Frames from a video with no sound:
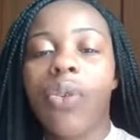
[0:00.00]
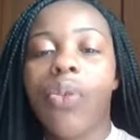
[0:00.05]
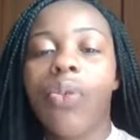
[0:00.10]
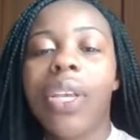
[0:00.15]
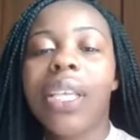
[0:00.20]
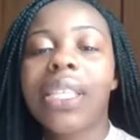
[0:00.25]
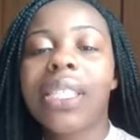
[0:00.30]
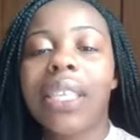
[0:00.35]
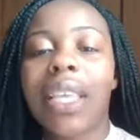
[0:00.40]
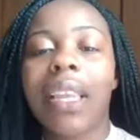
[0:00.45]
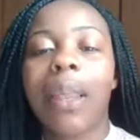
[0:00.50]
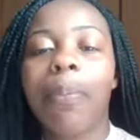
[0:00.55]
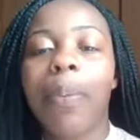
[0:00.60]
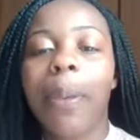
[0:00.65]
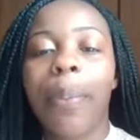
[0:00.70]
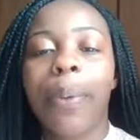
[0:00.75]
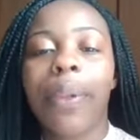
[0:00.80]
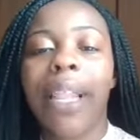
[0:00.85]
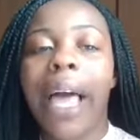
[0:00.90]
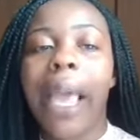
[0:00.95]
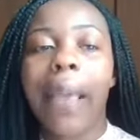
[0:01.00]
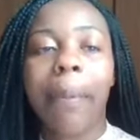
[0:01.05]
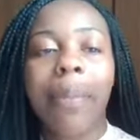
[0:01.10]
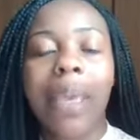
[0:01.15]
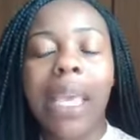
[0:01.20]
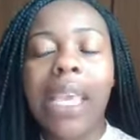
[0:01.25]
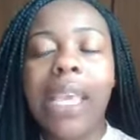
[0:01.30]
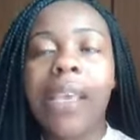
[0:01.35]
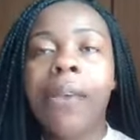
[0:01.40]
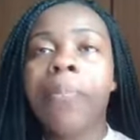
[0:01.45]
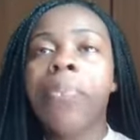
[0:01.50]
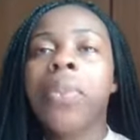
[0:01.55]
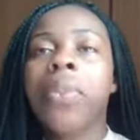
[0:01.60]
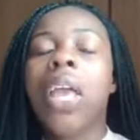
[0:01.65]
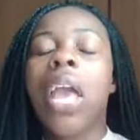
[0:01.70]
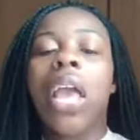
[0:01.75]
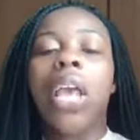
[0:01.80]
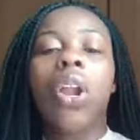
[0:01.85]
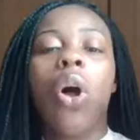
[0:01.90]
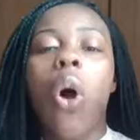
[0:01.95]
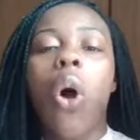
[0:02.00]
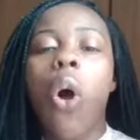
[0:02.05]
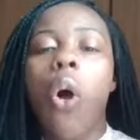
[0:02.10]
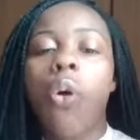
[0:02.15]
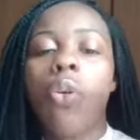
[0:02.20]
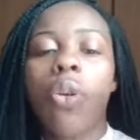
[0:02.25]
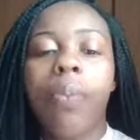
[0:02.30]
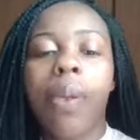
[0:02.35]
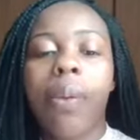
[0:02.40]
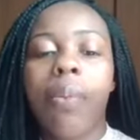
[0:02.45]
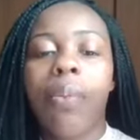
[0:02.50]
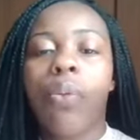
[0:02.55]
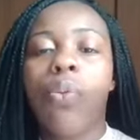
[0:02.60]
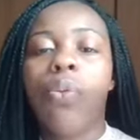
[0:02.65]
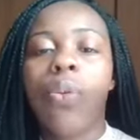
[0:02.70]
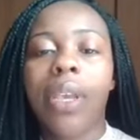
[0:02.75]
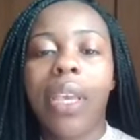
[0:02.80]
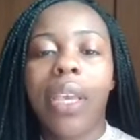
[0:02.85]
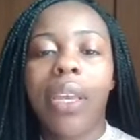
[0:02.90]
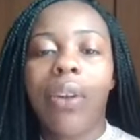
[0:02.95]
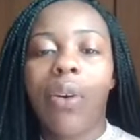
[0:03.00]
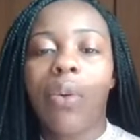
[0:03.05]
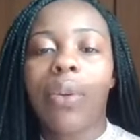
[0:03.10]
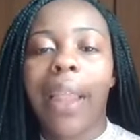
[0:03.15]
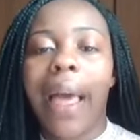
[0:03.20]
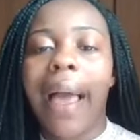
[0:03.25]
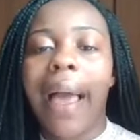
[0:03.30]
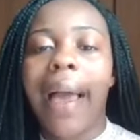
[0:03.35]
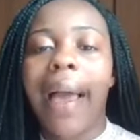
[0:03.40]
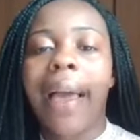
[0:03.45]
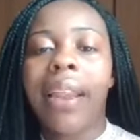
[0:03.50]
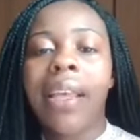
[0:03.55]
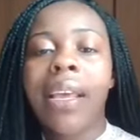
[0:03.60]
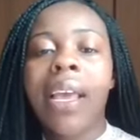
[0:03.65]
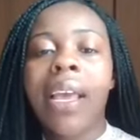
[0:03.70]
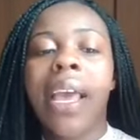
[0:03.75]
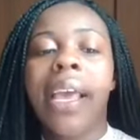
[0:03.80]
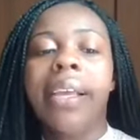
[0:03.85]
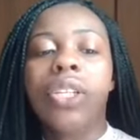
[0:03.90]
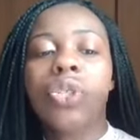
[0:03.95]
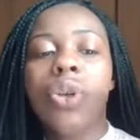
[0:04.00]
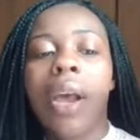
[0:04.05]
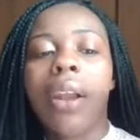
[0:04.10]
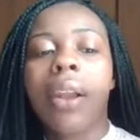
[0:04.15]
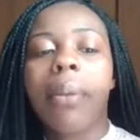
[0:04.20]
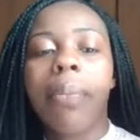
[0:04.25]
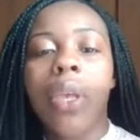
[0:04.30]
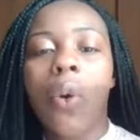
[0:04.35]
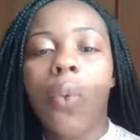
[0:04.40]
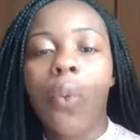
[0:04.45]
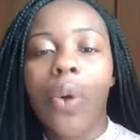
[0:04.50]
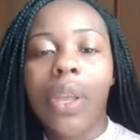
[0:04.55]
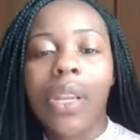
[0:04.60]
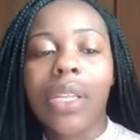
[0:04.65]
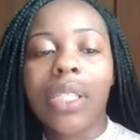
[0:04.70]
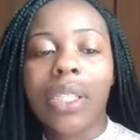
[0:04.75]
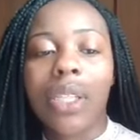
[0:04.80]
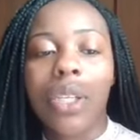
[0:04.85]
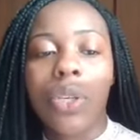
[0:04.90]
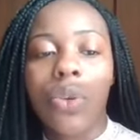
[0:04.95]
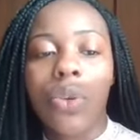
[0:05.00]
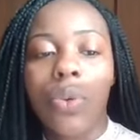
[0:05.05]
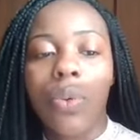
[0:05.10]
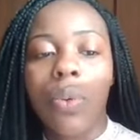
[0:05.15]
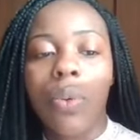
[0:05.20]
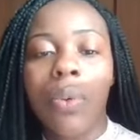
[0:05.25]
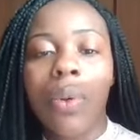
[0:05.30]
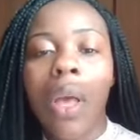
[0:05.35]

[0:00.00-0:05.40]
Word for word: He's sending people like me and all the people who get online and try to be a witness to you.